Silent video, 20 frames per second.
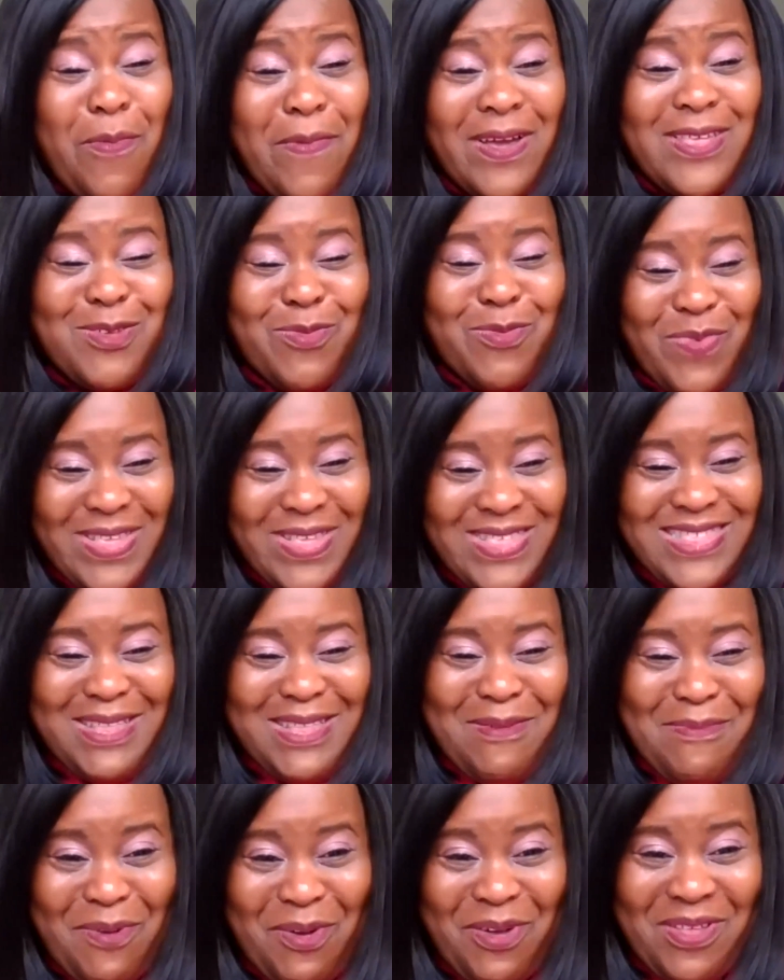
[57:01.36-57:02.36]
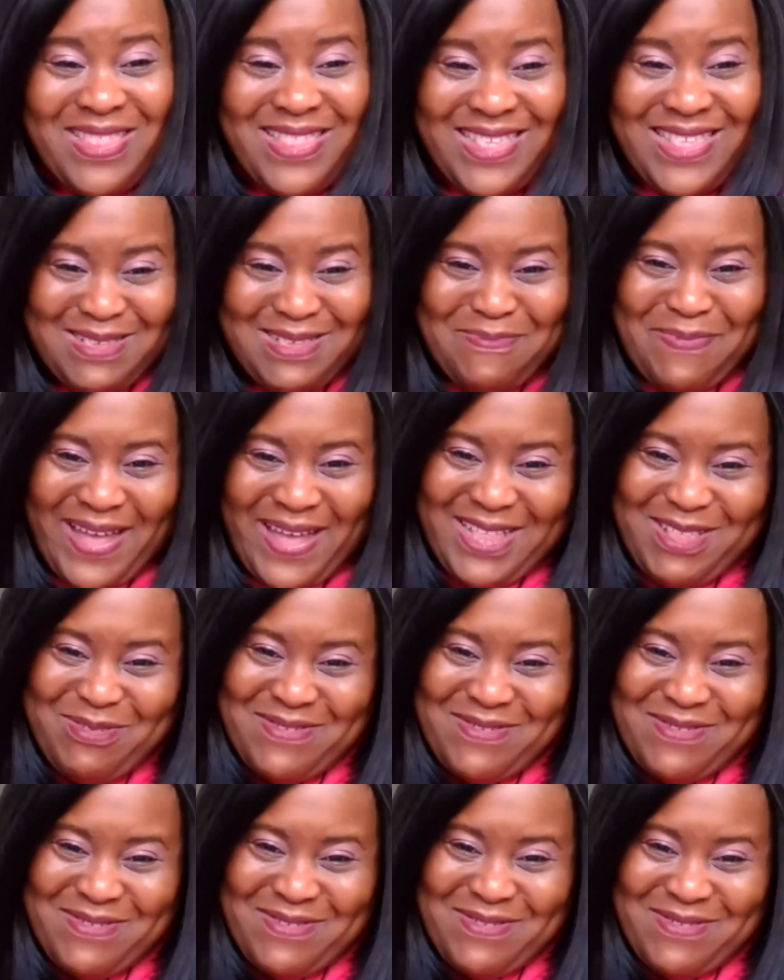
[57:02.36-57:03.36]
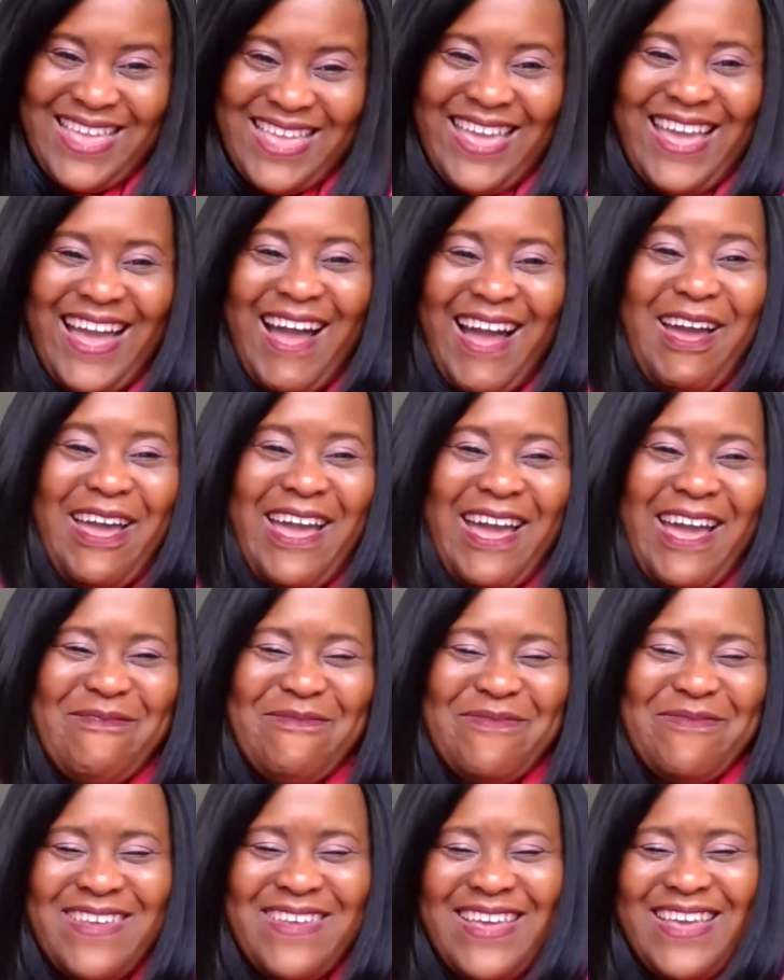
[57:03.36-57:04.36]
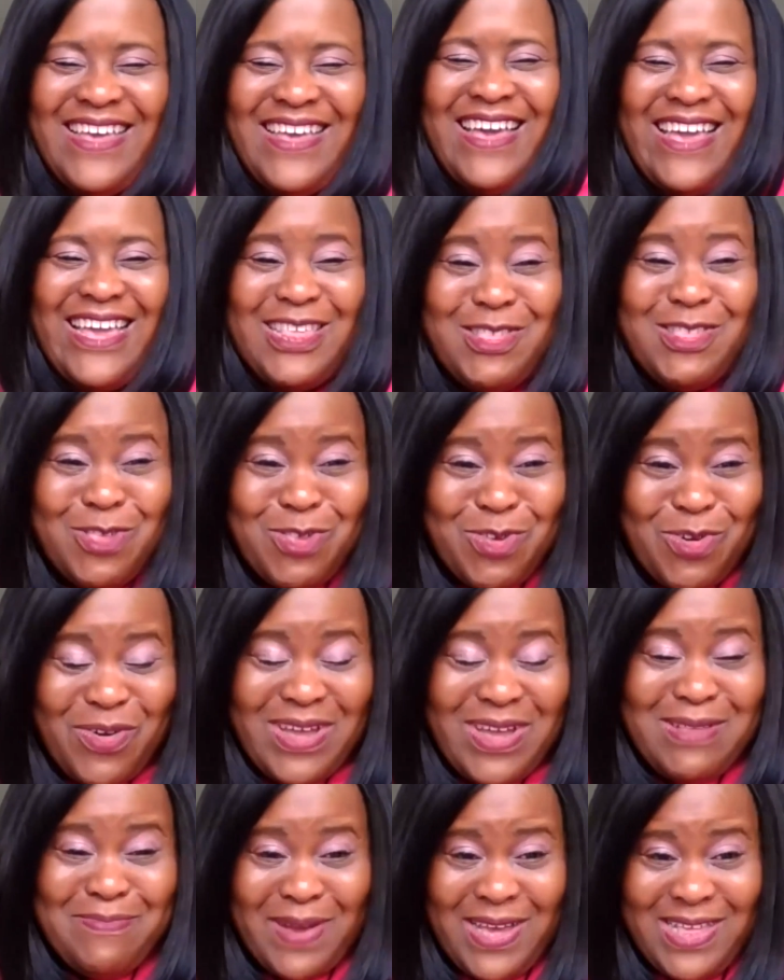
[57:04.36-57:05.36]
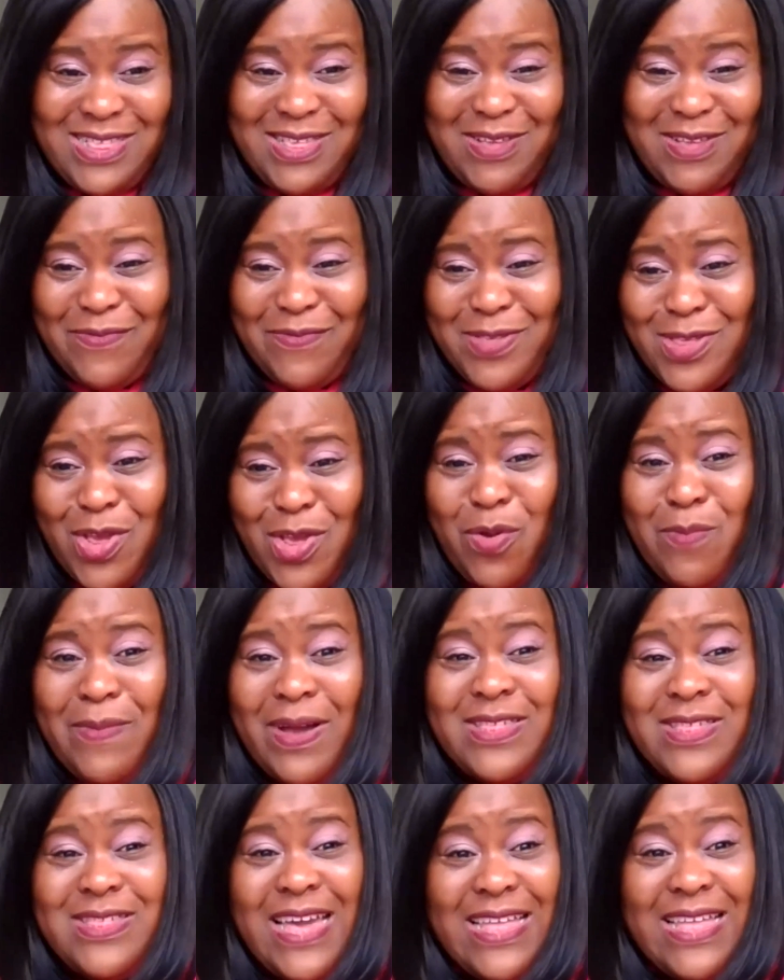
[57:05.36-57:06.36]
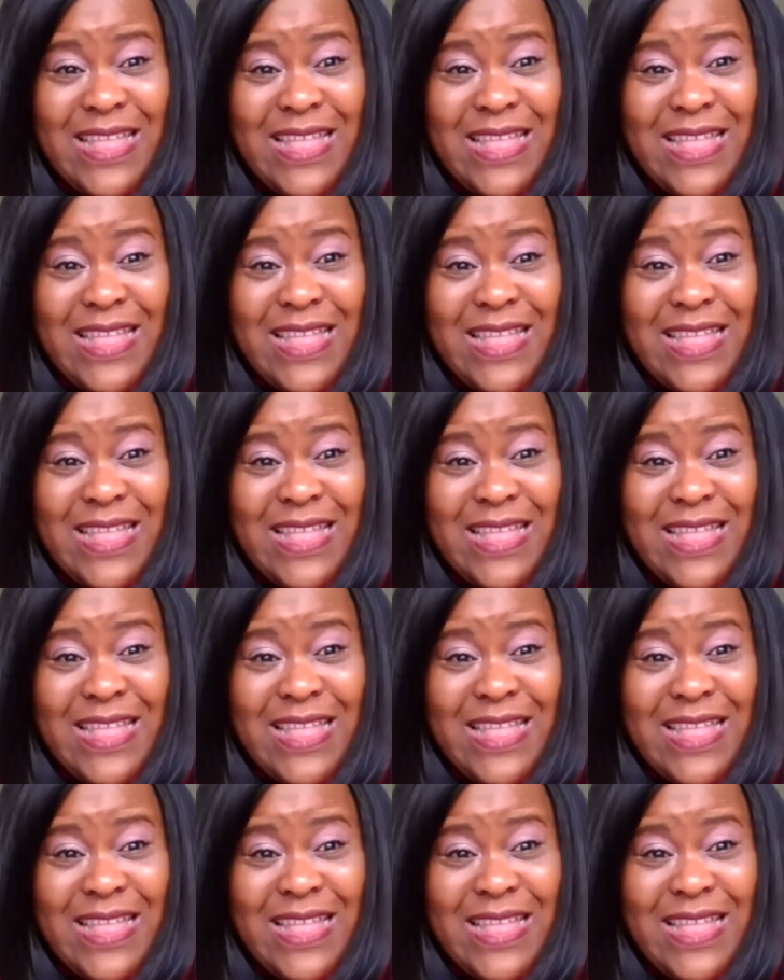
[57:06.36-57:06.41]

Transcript: much wisdom on this panel today. I have enjoyed myself so much.